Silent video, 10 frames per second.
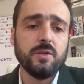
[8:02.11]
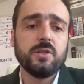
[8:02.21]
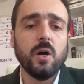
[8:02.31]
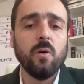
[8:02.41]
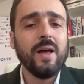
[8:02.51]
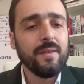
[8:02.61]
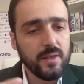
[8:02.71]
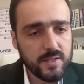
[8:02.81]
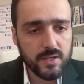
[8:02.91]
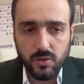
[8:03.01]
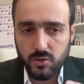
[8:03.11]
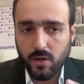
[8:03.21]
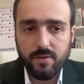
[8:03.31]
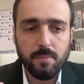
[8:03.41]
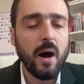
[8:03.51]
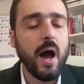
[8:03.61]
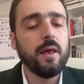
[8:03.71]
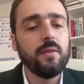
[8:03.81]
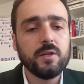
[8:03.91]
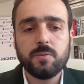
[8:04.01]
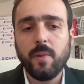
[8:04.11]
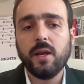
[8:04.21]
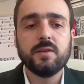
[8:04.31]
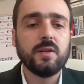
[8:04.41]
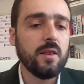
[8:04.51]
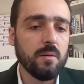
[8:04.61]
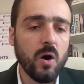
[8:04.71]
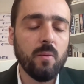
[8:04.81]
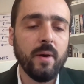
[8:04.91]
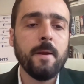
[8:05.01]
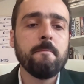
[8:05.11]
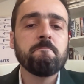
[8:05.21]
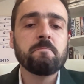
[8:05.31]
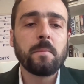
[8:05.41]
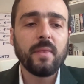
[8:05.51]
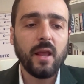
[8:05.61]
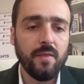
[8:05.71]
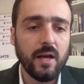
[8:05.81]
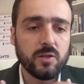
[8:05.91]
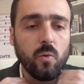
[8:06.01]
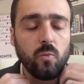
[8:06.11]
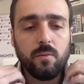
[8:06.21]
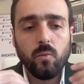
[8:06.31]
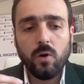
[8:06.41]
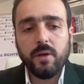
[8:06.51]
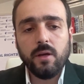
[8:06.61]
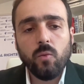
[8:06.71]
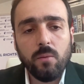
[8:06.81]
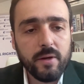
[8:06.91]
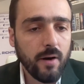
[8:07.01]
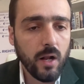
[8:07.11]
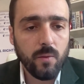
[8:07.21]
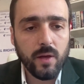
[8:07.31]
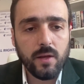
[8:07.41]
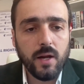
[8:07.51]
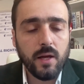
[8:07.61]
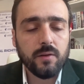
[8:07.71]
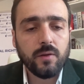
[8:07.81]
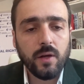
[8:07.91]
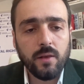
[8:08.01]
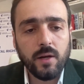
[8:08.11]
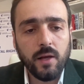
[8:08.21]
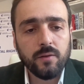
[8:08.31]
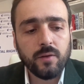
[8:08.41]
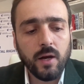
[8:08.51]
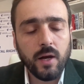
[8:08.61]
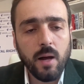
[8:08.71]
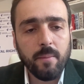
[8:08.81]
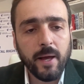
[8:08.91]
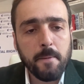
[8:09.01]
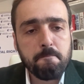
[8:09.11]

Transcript: So this is the sort of the bind that Spain is in at the moment. And that's what we will be following in the days coming.